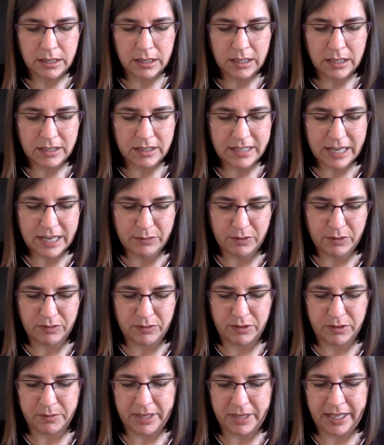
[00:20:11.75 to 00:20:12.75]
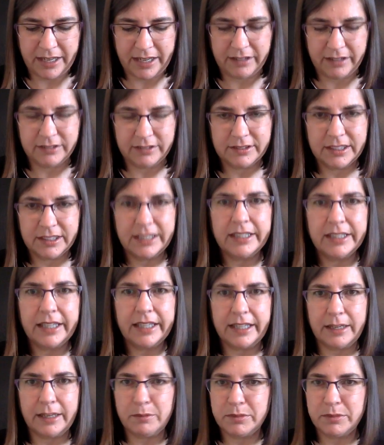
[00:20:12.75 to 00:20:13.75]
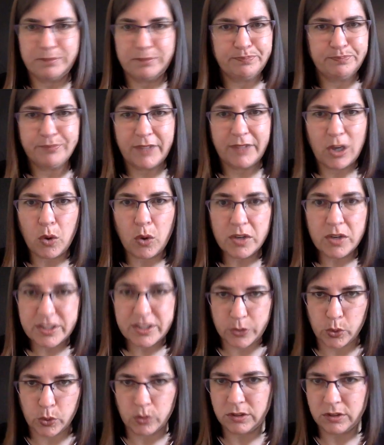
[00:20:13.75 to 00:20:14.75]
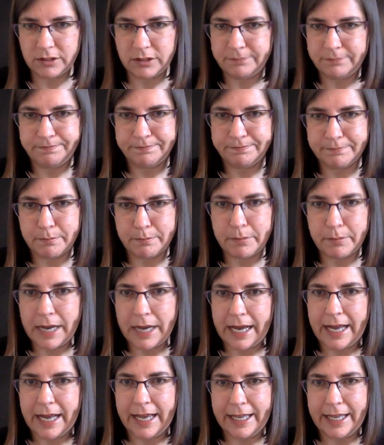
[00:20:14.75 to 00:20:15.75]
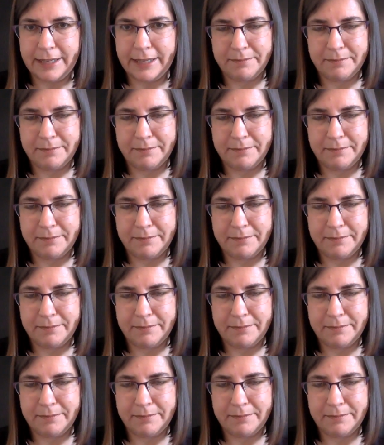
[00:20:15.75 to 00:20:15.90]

Dad ruffled my hair. Get up. Go to school. Bye.